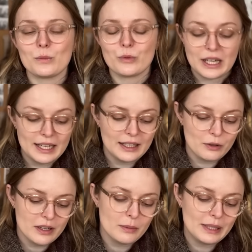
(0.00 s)
really
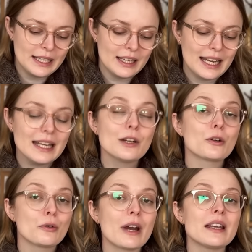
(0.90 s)
incredibly,
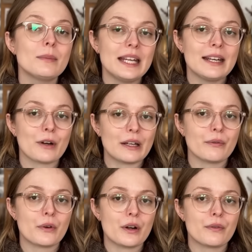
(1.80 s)
incredibly
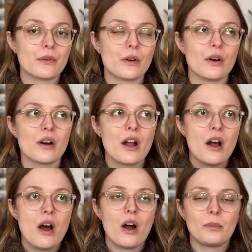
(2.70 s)
grateful for
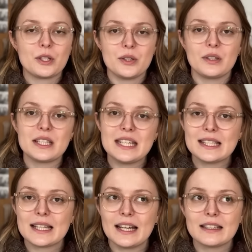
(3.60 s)
opportunities
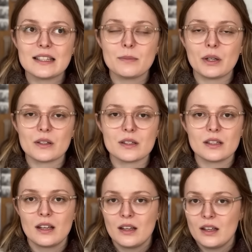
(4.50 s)
like this, because
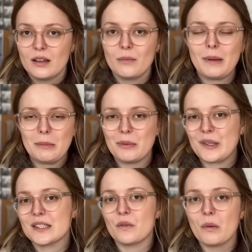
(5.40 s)
maybe
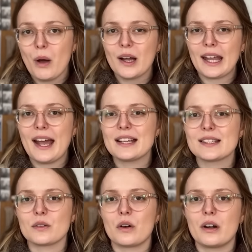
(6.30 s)
because of the podcast
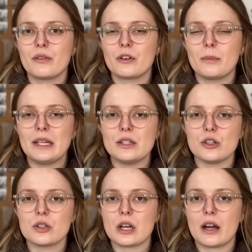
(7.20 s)
or for me to
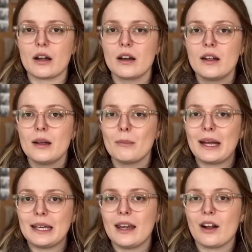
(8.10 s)
share my
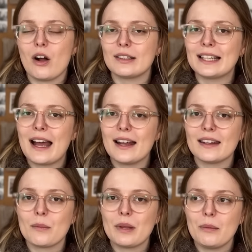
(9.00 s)
knitting online,
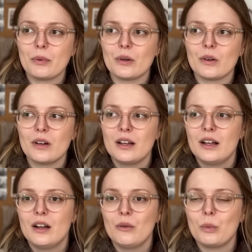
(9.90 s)
that people
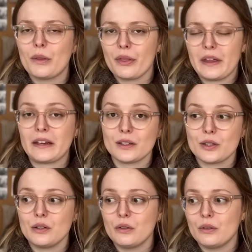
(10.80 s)
would think
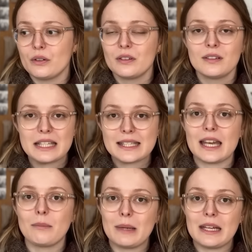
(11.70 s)
to
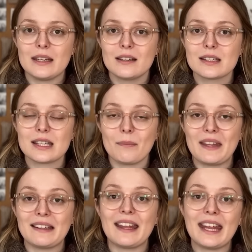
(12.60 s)
send me
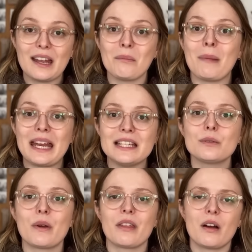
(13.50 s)
something they had made
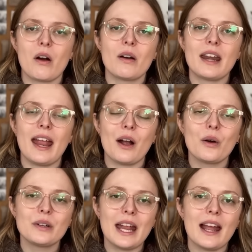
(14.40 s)
with their
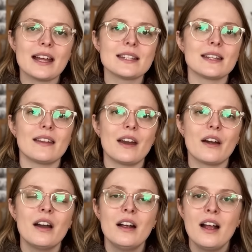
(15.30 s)
own hands and their
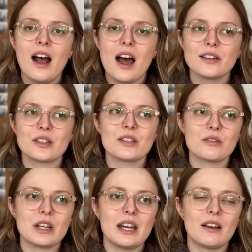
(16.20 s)

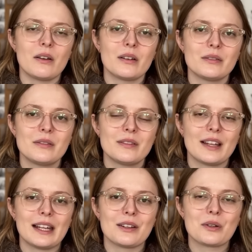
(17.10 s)
artistry or
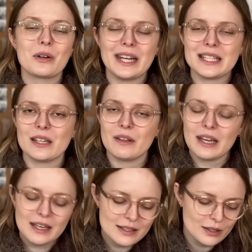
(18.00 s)
like
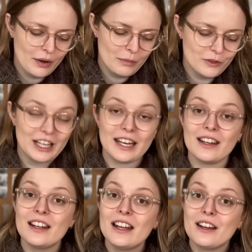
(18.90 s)
creativity. So I'm really,
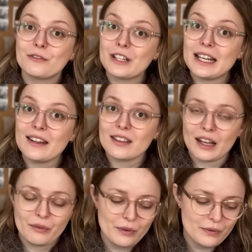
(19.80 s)
really
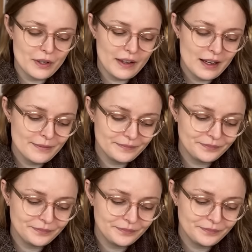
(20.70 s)
thankful for that.